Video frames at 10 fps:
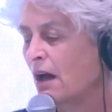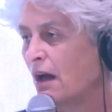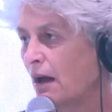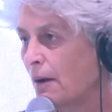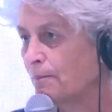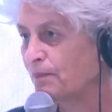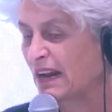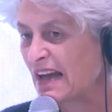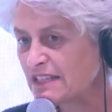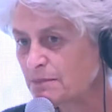
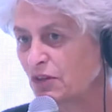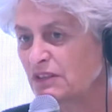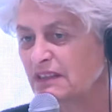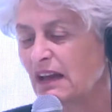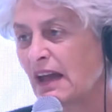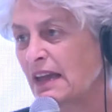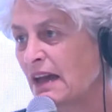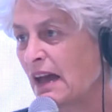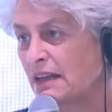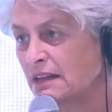Last month I
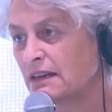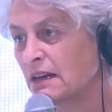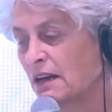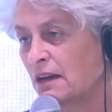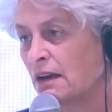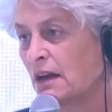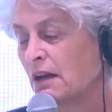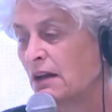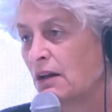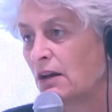had a
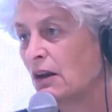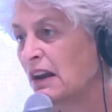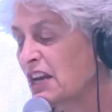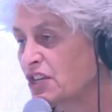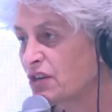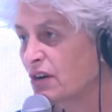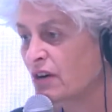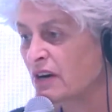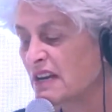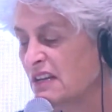
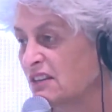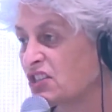lecture in